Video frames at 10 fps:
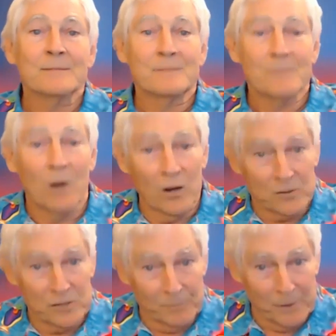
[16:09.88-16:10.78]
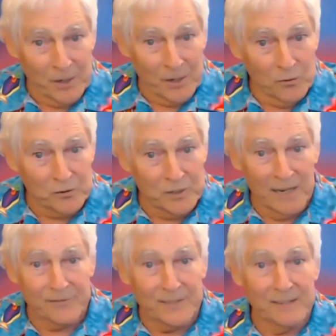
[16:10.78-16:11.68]
all except a note she
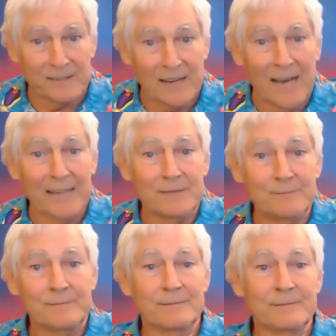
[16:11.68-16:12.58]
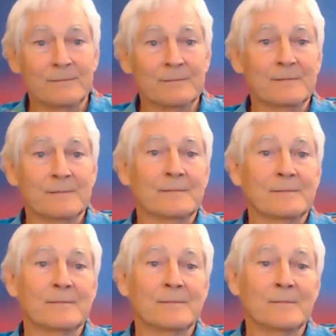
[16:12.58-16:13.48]
left inside,
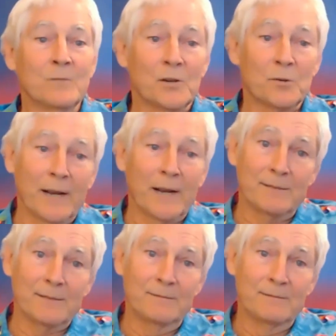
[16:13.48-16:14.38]
which read,